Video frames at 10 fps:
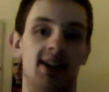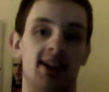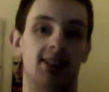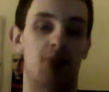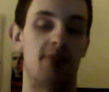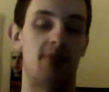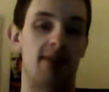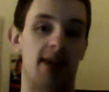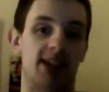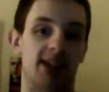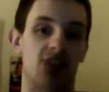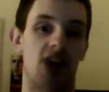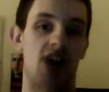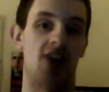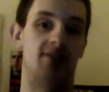spread my message
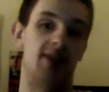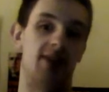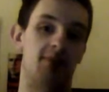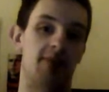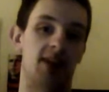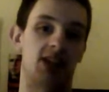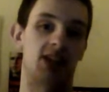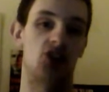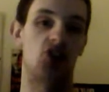out and make my message